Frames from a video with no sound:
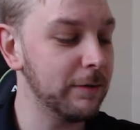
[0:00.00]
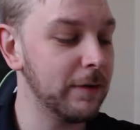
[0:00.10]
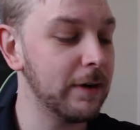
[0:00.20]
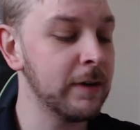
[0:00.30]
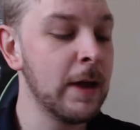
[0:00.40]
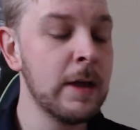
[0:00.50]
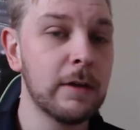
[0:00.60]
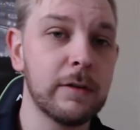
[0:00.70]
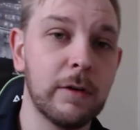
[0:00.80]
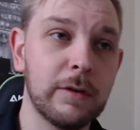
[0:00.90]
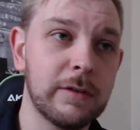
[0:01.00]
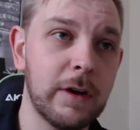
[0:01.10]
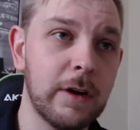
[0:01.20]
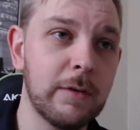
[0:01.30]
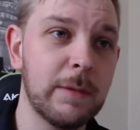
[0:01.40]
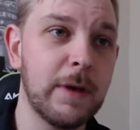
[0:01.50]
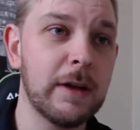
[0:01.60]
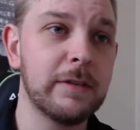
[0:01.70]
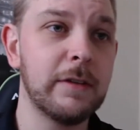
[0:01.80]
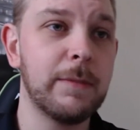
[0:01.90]
for us. So to start out with the
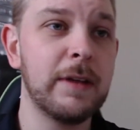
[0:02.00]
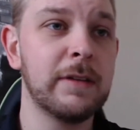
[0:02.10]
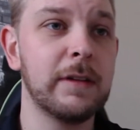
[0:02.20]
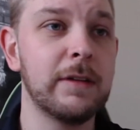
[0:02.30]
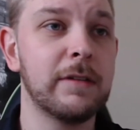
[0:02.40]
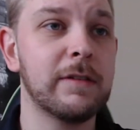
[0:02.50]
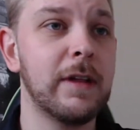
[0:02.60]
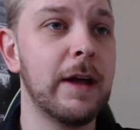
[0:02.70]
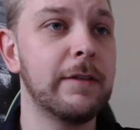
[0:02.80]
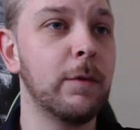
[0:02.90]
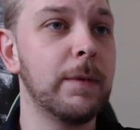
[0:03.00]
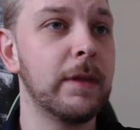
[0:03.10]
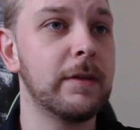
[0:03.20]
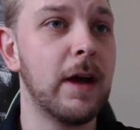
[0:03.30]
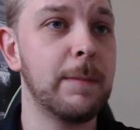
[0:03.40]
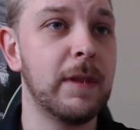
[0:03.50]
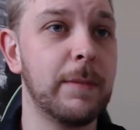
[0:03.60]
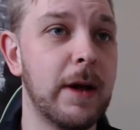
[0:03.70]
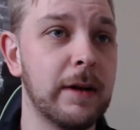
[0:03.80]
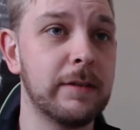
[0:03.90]
box here, basically just slides open the top of the
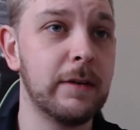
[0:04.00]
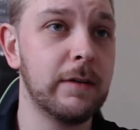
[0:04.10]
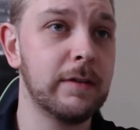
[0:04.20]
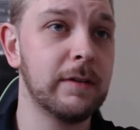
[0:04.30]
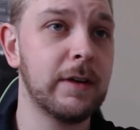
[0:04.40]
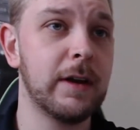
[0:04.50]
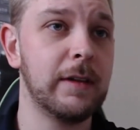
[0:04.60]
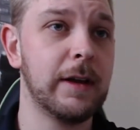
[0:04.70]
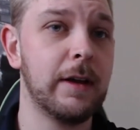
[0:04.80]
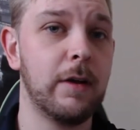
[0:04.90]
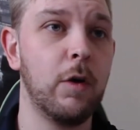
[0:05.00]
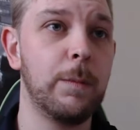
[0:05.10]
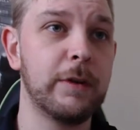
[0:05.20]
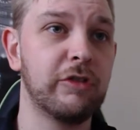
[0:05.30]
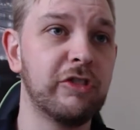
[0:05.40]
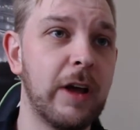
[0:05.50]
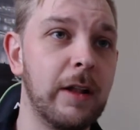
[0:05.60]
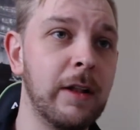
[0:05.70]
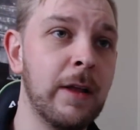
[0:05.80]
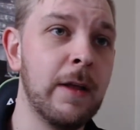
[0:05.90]
box here. This is kind of like an open
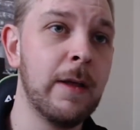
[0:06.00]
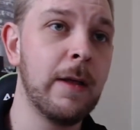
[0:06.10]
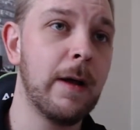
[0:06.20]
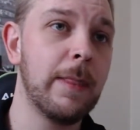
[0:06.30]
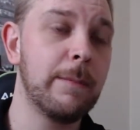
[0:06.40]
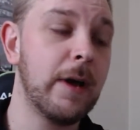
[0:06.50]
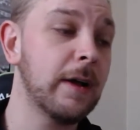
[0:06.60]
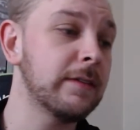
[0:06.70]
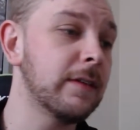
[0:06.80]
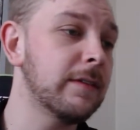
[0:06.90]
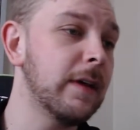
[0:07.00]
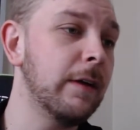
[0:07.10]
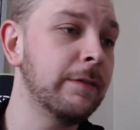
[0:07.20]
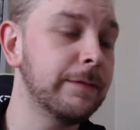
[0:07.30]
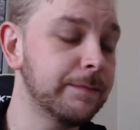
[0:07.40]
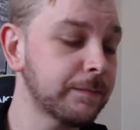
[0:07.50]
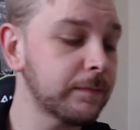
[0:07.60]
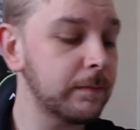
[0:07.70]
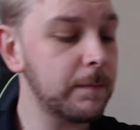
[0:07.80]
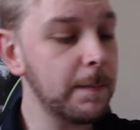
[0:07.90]
shell on the box itself.
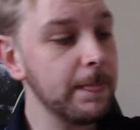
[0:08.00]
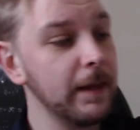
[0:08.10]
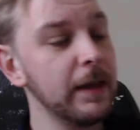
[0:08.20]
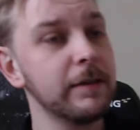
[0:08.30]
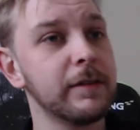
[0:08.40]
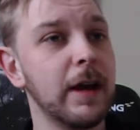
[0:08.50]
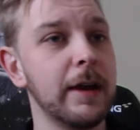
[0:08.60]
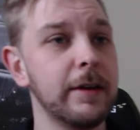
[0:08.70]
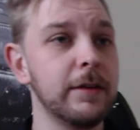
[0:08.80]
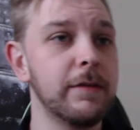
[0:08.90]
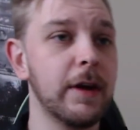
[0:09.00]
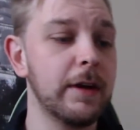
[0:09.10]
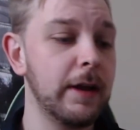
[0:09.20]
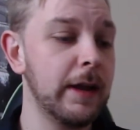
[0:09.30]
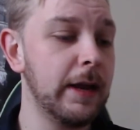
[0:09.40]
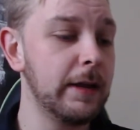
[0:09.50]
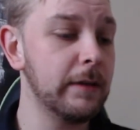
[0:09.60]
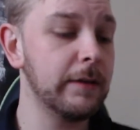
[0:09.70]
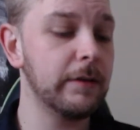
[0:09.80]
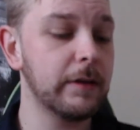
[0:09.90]
Inside, you've got a handy
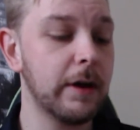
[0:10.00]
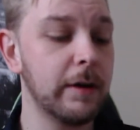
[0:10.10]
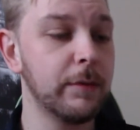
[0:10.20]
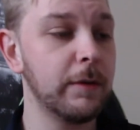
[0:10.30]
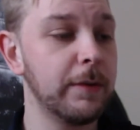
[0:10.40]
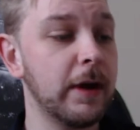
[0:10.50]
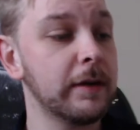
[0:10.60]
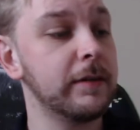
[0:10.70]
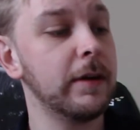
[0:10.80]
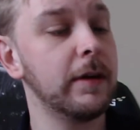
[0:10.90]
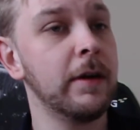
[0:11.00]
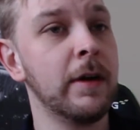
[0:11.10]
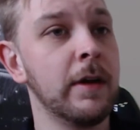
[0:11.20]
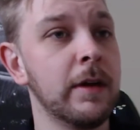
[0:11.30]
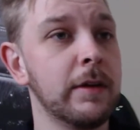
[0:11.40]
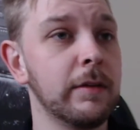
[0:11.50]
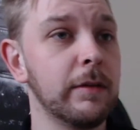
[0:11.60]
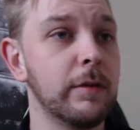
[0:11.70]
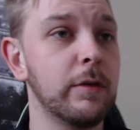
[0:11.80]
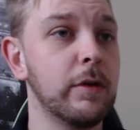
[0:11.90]
little cardboard box here, your
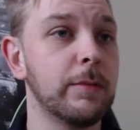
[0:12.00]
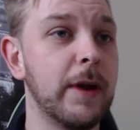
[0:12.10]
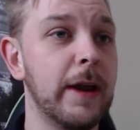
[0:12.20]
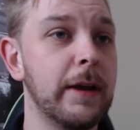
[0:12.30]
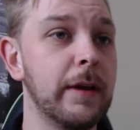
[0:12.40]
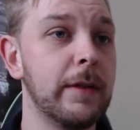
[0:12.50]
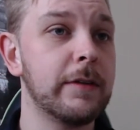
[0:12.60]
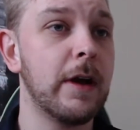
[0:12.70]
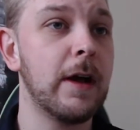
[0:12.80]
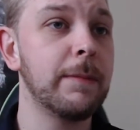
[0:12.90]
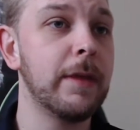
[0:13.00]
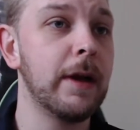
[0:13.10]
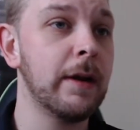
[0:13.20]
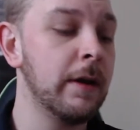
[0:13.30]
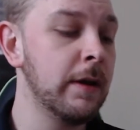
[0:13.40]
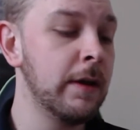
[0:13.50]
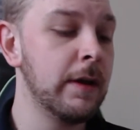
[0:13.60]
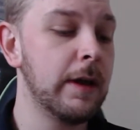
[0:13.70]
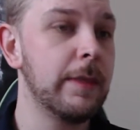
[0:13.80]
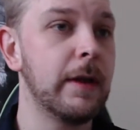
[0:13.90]
little Google branding on the top there,
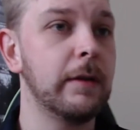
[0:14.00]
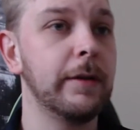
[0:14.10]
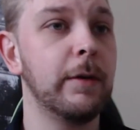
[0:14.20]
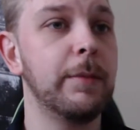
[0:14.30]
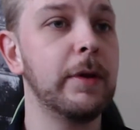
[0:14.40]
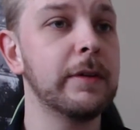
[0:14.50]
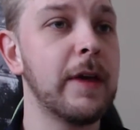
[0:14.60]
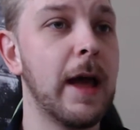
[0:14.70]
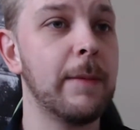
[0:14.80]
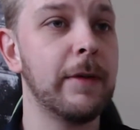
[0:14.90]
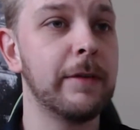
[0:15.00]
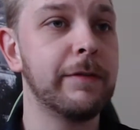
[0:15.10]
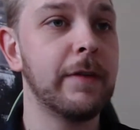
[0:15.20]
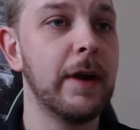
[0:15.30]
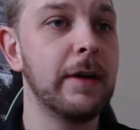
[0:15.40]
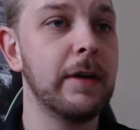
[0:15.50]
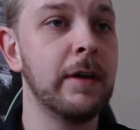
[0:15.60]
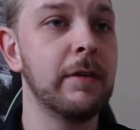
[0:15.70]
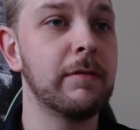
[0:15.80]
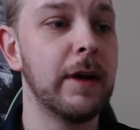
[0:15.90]
and then a little pull tab on the front
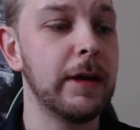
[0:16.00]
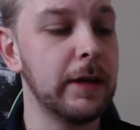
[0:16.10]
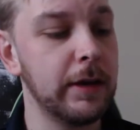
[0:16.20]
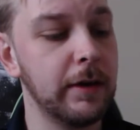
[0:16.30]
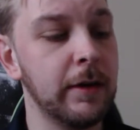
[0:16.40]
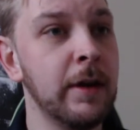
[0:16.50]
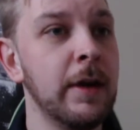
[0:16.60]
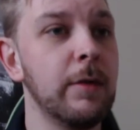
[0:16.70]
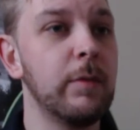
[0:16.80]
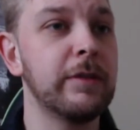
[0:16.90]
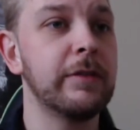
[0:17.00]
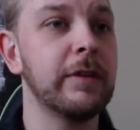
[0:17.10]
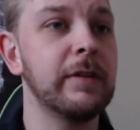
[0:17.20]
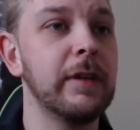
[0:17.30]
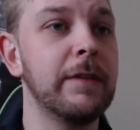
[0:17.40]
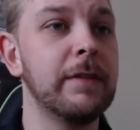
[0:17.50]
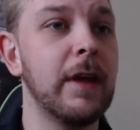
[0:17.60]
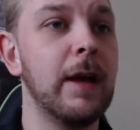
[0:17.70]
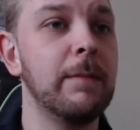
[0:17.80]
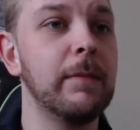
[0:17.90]
right here, which just lifts
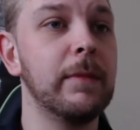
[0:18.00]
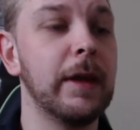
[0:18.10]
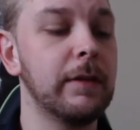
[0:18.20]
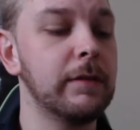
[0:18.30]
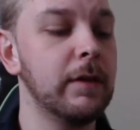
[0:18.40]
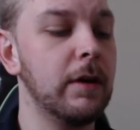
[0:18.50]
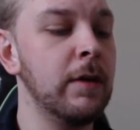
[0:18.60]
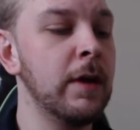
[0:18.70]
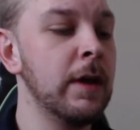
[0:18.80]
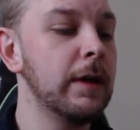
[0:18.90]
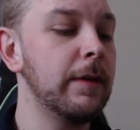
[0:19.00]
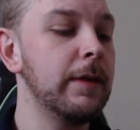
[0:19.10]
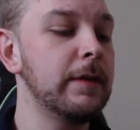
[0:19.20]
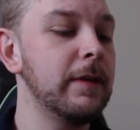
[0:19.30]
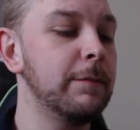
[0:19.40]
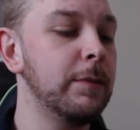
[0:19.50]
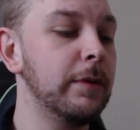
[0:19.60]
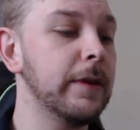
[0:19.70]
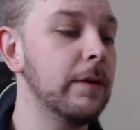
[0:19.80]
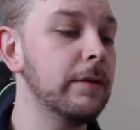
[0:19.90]
up like so. Now these I've
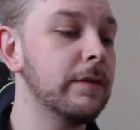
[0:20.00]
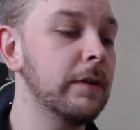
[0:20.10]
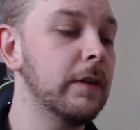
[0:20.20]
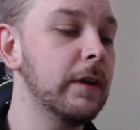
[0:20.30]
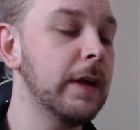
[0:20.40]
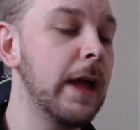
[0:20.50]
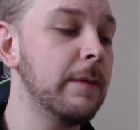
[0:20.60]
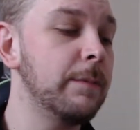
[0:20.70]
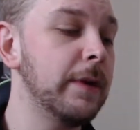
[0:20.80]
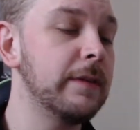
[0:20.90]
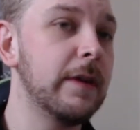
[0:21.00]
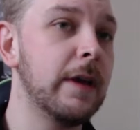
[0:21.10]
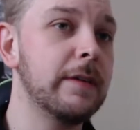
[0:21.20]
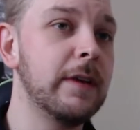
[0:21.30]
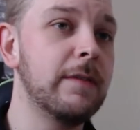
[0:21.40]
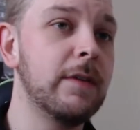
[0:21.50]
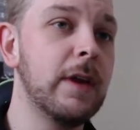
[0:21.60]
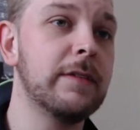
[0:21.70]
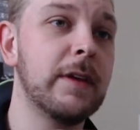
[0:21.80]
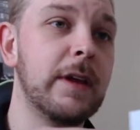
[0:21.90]
pulled out to look at, but to give you
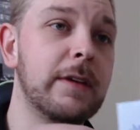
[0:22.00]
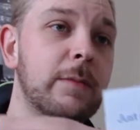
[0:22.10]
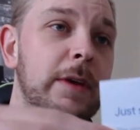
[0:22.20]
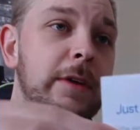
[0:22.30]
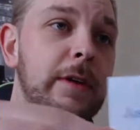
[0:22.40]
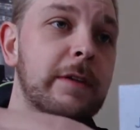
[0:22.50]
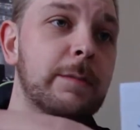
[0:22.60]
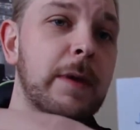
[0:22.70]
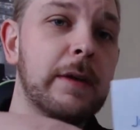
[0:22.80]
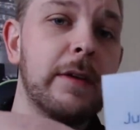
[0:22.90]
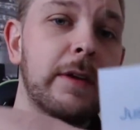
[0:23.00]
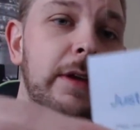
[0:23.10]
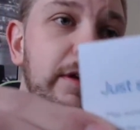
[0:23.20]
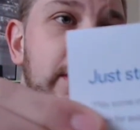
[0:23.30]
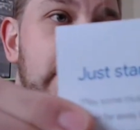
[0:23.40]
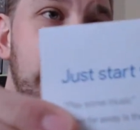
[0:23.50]
guys an idea of what you can expect in here,